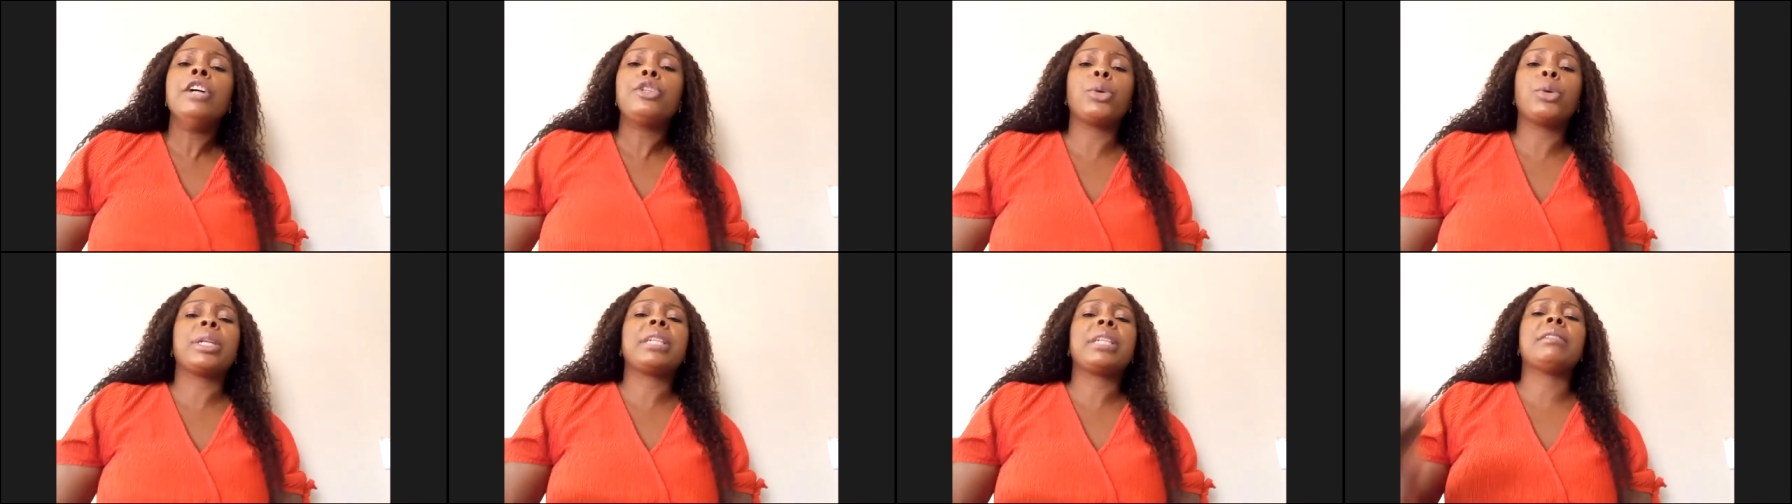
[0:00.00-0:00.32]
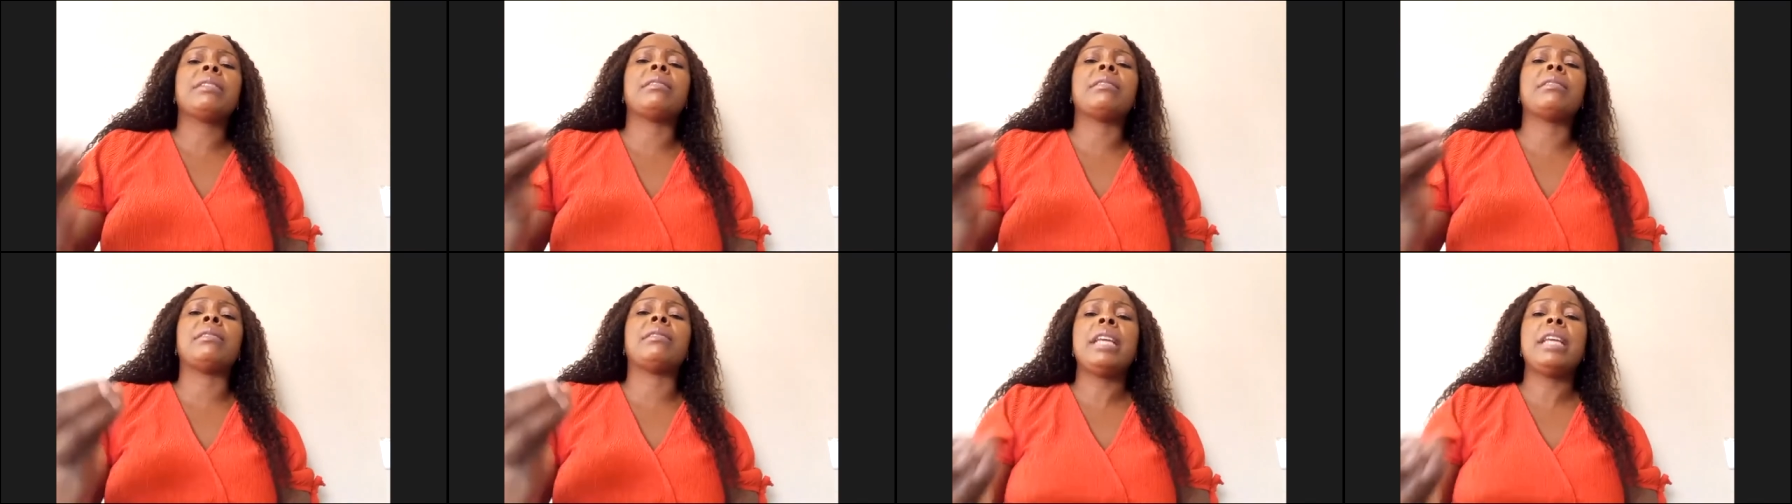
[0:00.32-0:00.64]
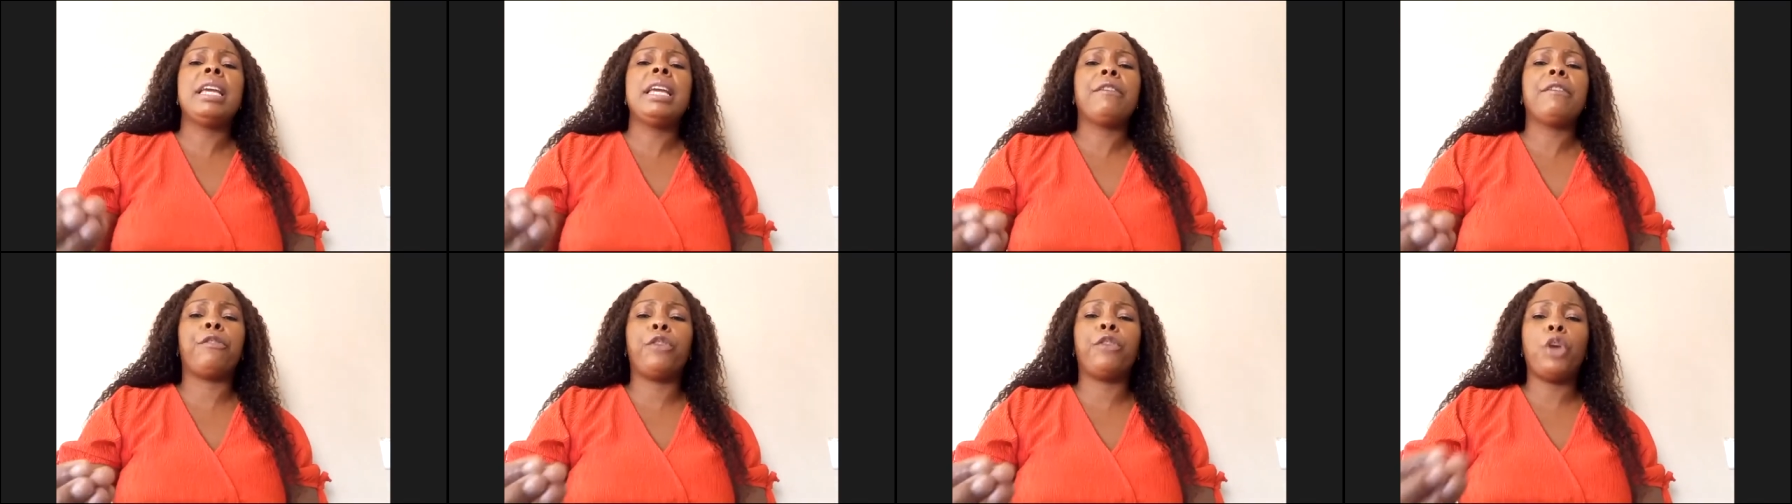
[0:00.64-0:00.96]
to
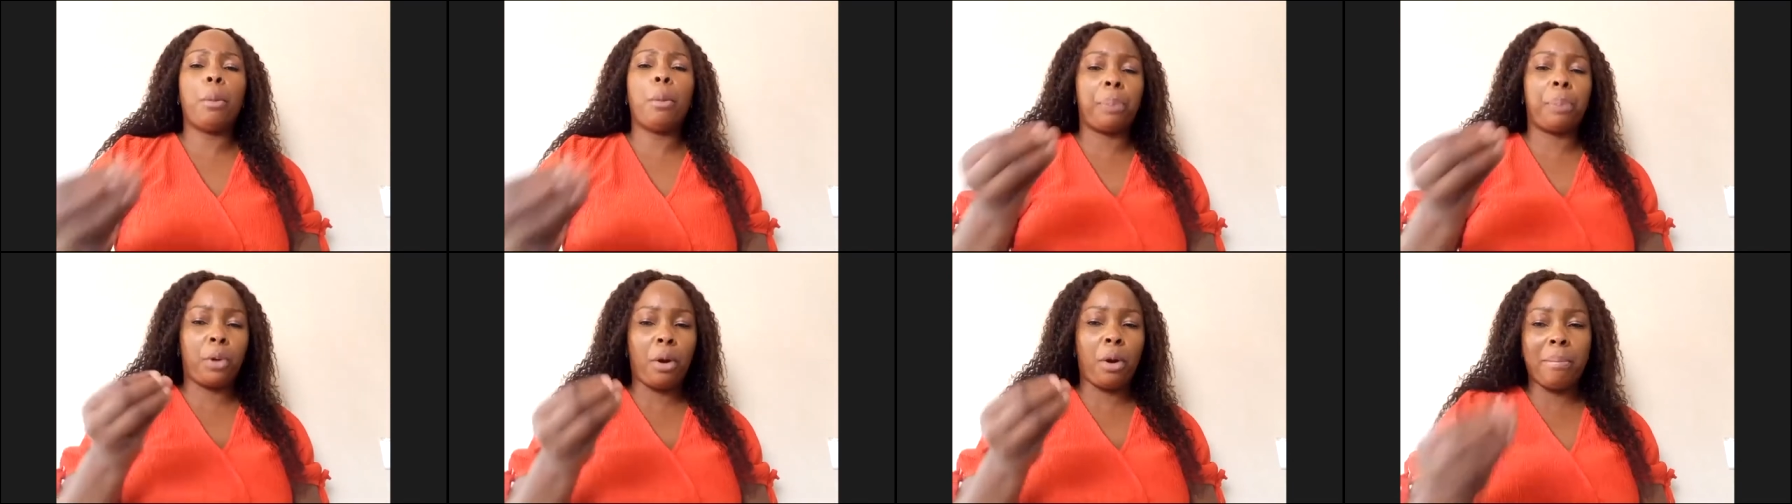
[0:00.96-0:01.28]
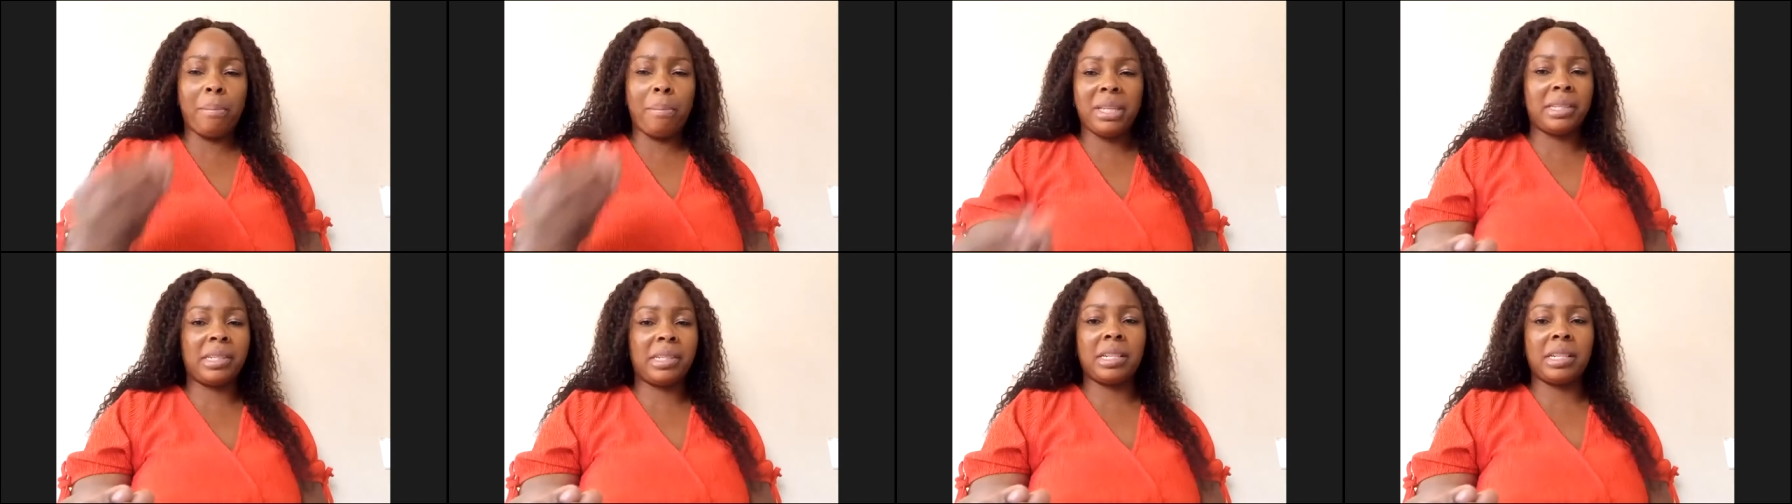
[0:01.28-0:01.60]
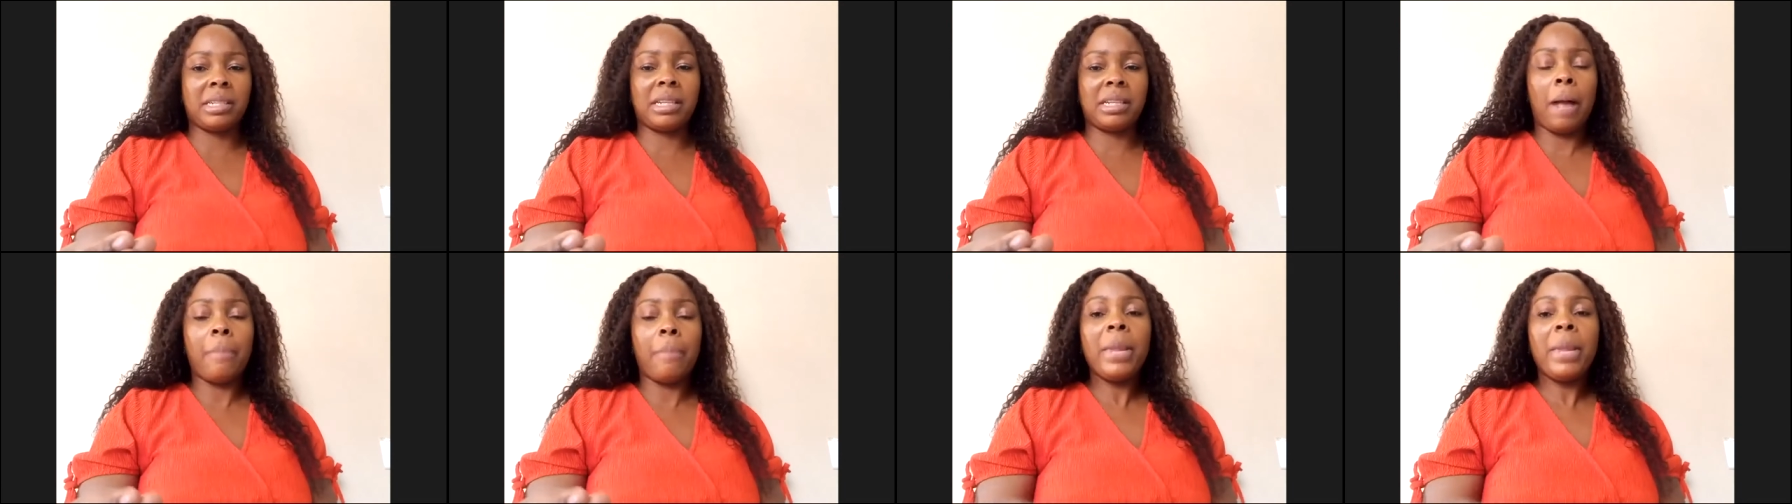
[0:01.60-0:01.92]
receive your
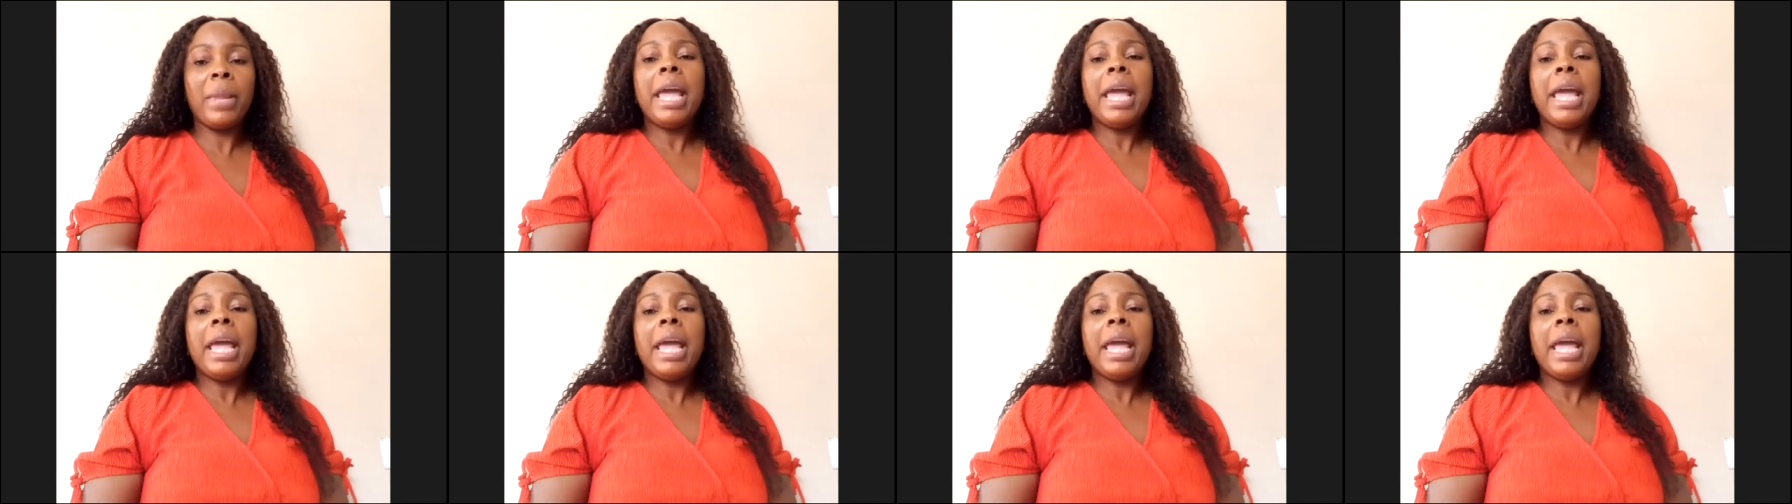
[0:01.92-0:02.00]
promises.